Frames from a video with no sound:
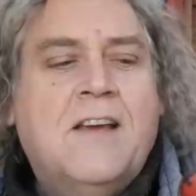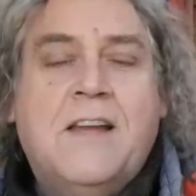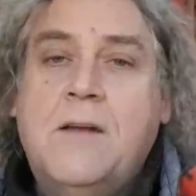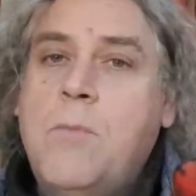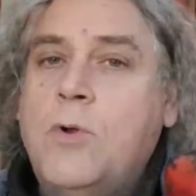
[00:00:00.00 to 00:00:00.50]

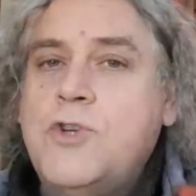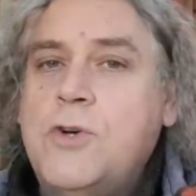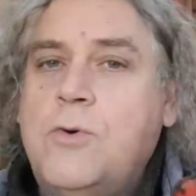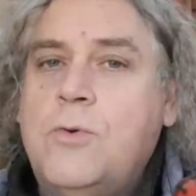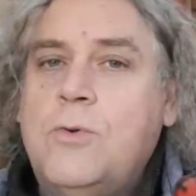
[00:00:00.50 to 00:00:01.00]
in a
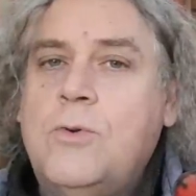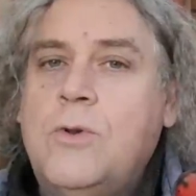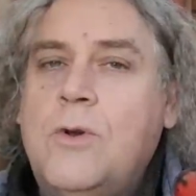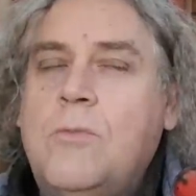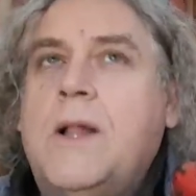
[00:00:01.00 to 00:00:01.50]
module,
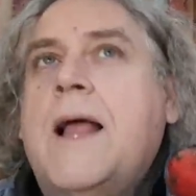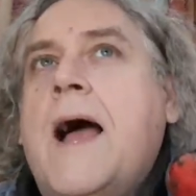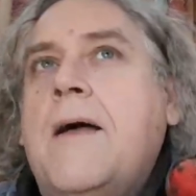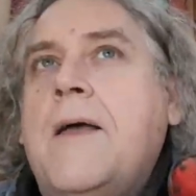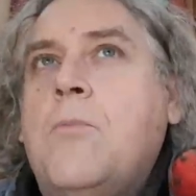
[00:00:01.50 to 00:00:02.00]
well,
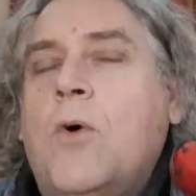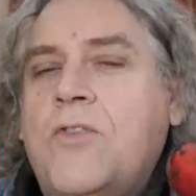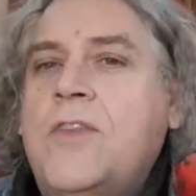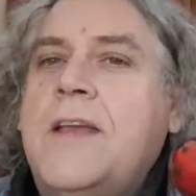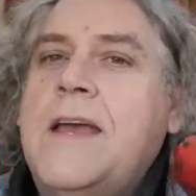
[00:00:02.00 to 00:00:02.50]
it
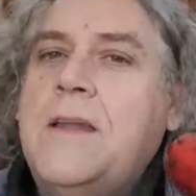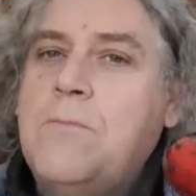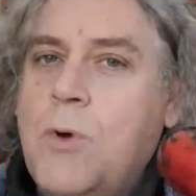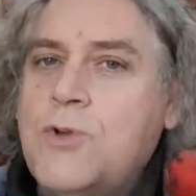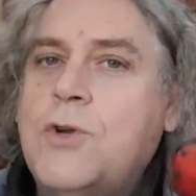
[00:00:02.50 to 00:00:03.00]
wasn't in a
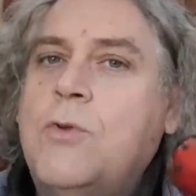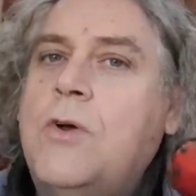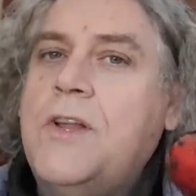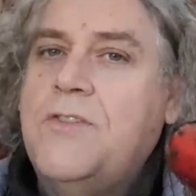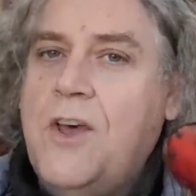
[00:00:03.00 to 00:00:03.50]
module
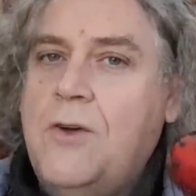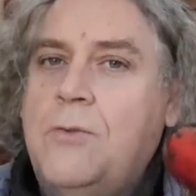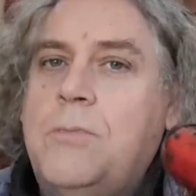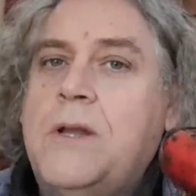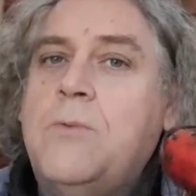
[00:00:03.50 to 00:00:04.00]
on its
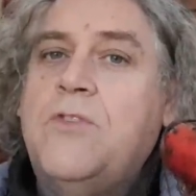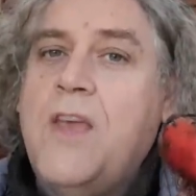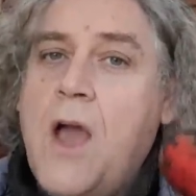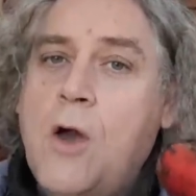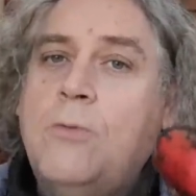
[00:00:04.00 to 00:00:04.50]
own, but it was
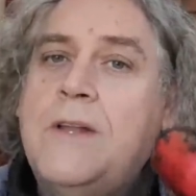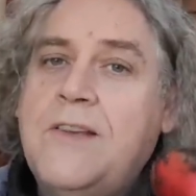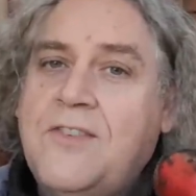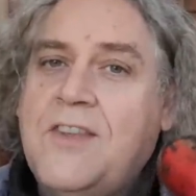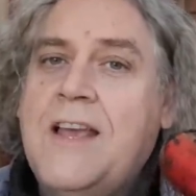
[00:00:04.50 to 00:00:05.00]
the
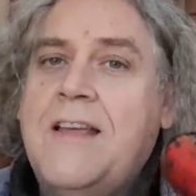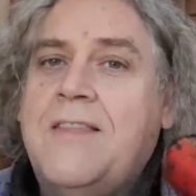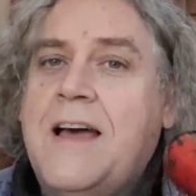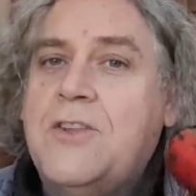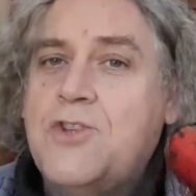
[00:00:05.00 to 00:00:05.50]
only seed
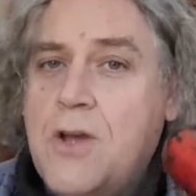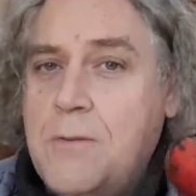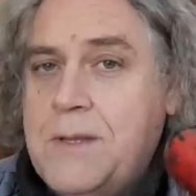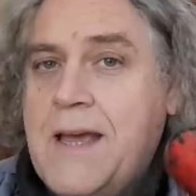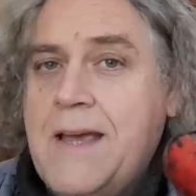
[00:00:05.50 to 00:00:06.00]
that
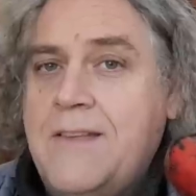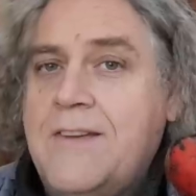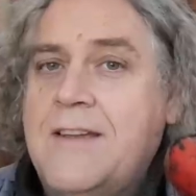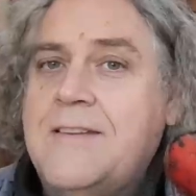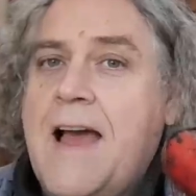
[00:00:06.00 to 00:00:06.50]

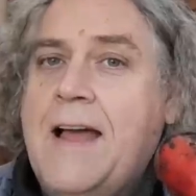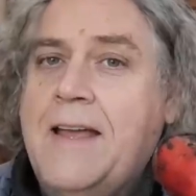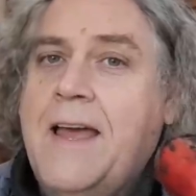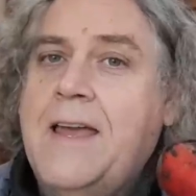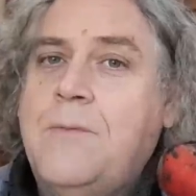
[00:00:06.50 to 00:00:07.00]
germinated
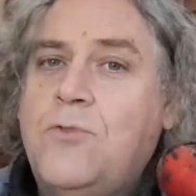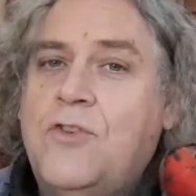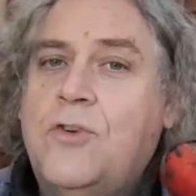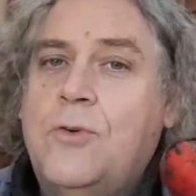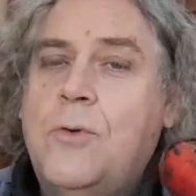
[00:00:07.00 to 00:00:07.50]
and came
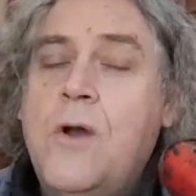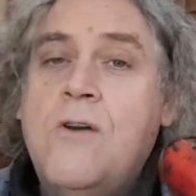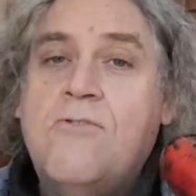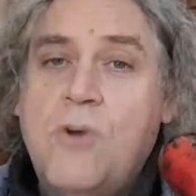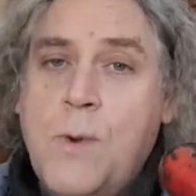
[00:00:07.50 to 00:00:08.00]
to
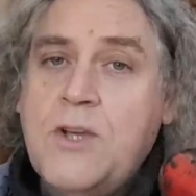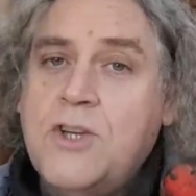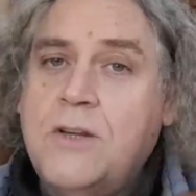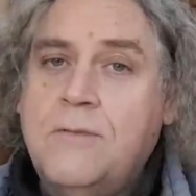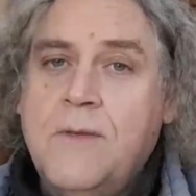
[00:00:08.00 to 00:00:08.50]

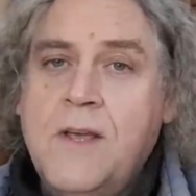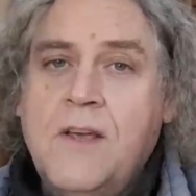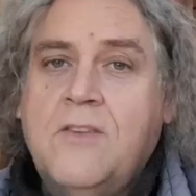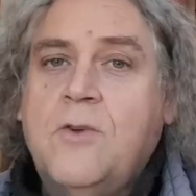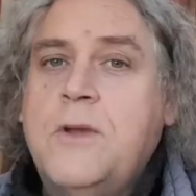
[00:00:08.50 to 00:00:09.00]
fruition.
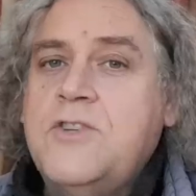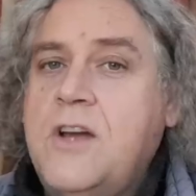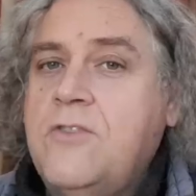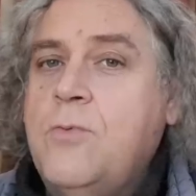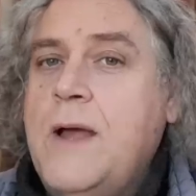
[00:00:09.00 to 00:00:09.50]
So it
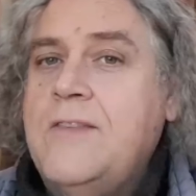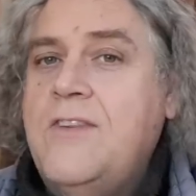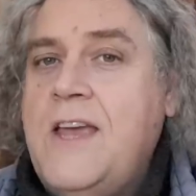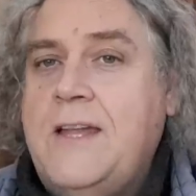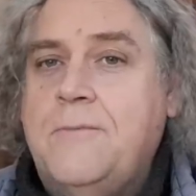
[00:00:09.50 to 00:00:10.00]
just
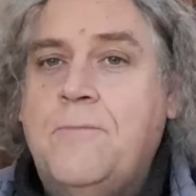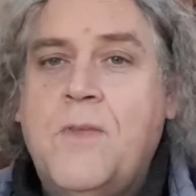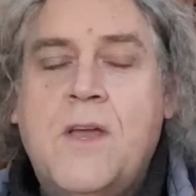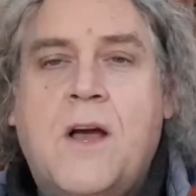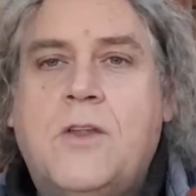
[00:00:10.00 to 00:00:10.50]
went in.
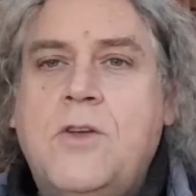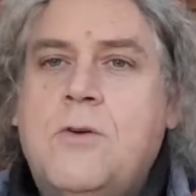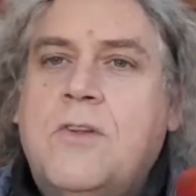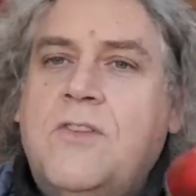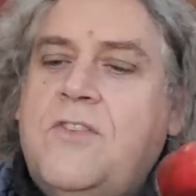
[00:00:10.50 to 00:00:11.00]
And you
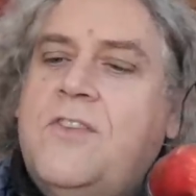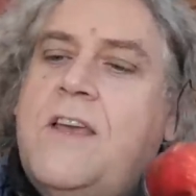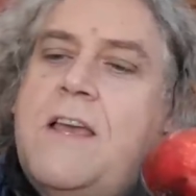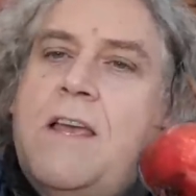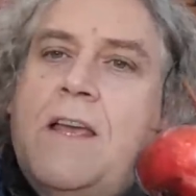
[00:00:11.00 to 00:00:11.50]
can
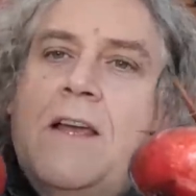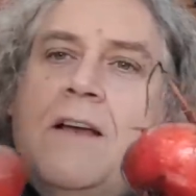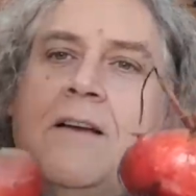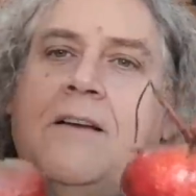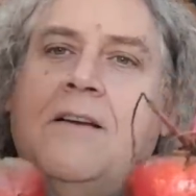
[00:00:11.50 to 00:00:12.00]
see
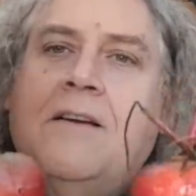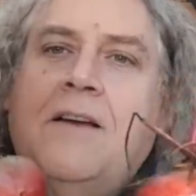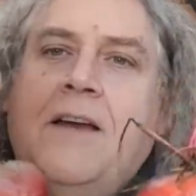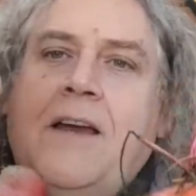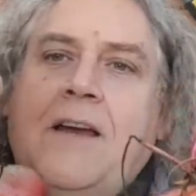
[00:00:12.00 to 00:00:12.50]

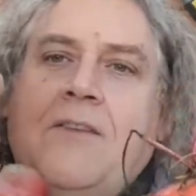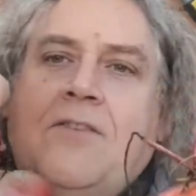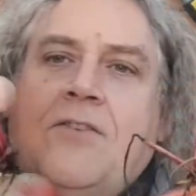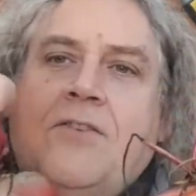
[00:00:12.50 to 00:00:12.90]
it